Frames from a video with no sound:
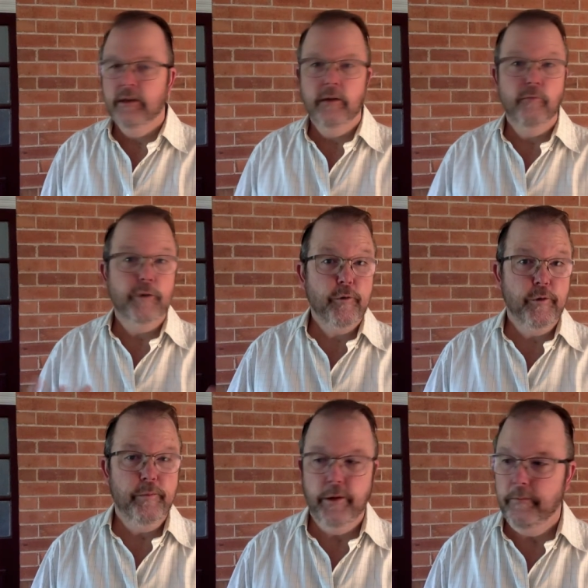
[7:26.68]

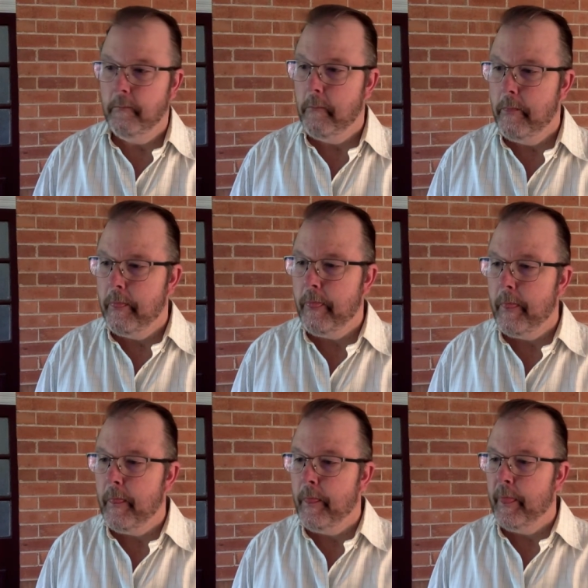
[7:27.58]
Recruitment.
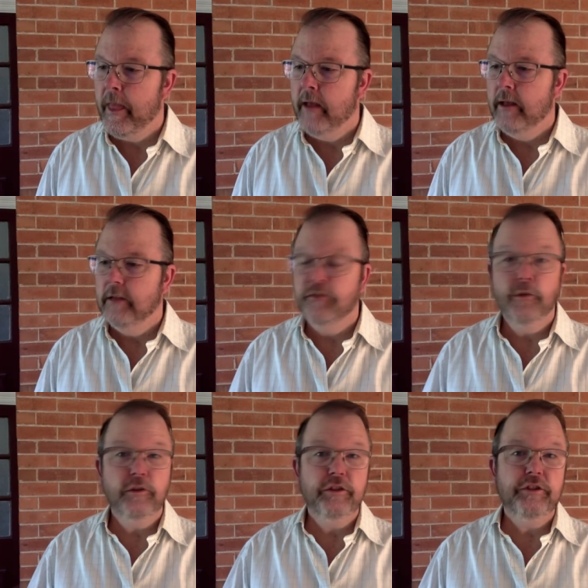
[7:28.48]
It's
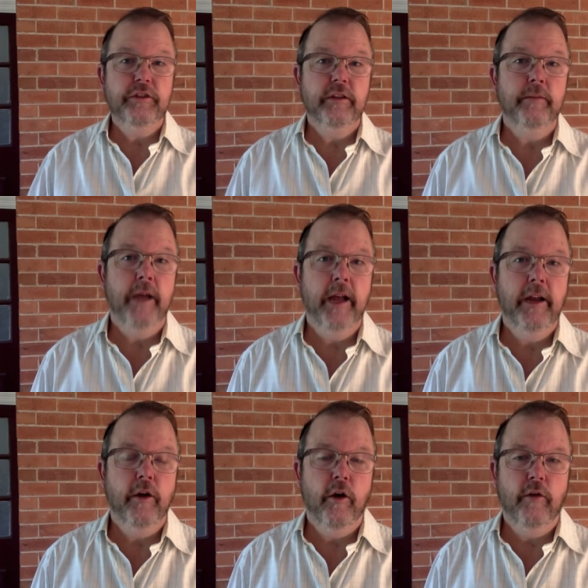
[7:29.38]
not just the domain
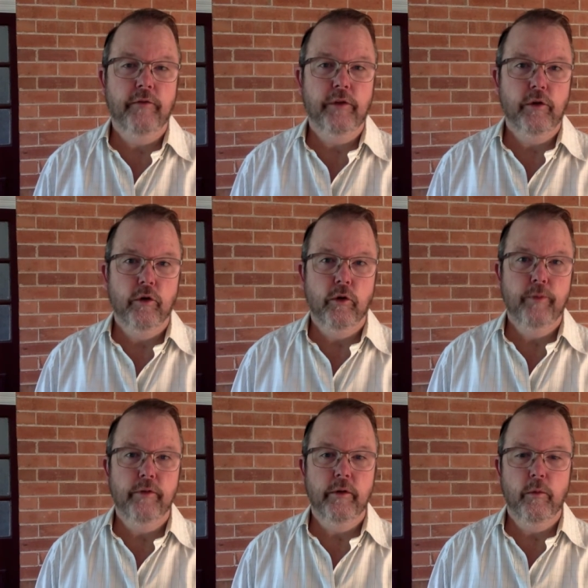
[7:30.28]
of the
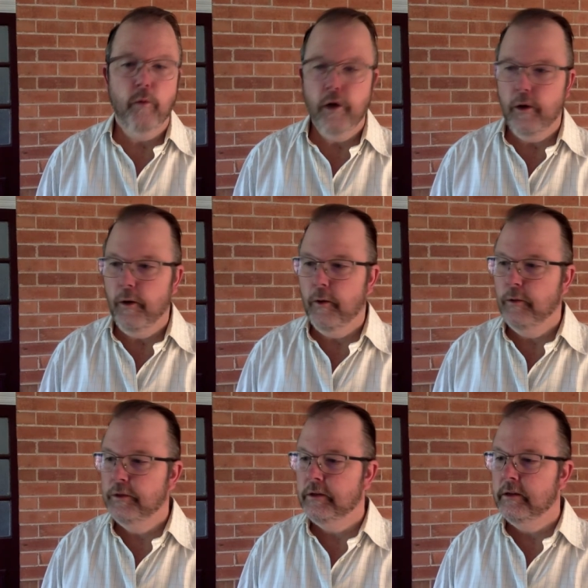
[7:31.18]
corporate
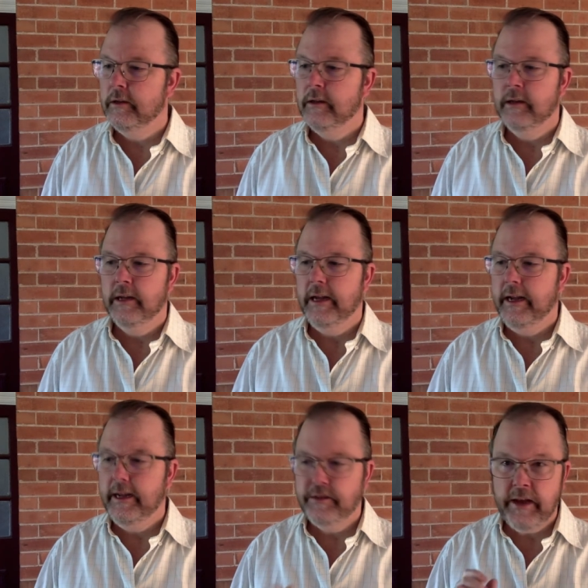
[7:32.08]
world,
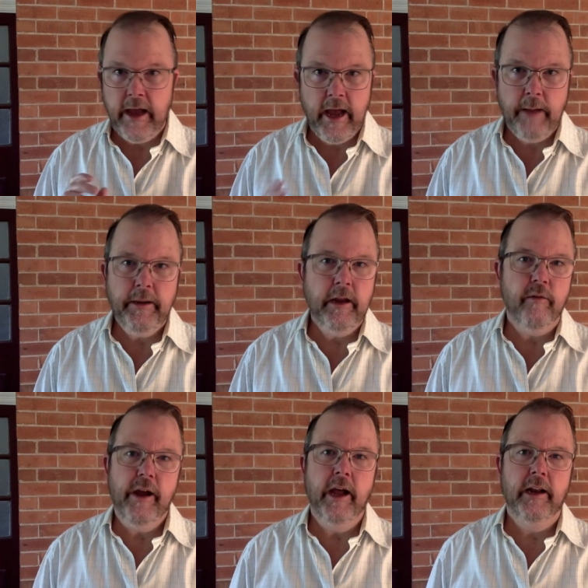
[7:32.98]
it's happening
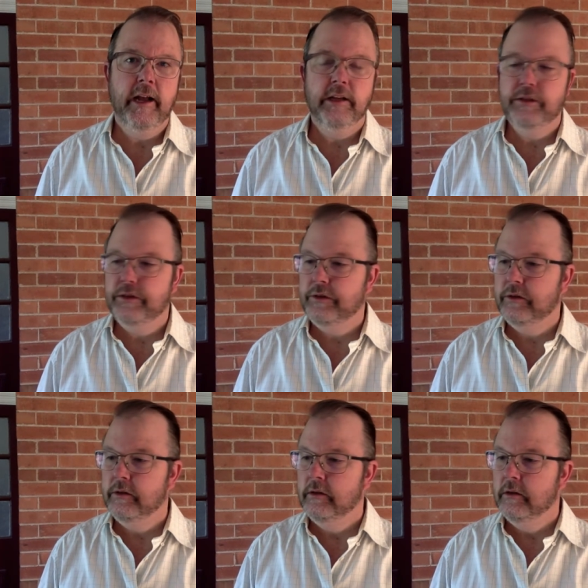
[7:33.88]
around us
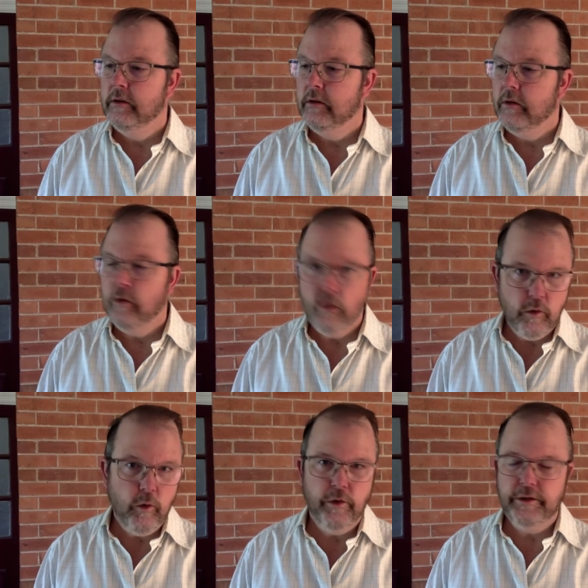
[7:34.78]

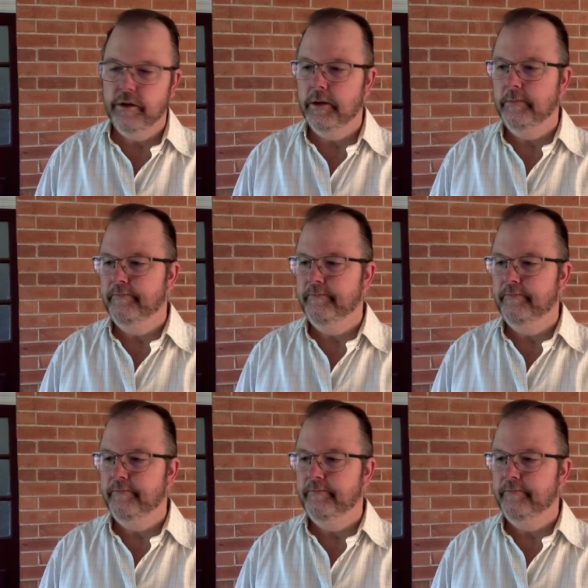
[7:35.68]
all the time.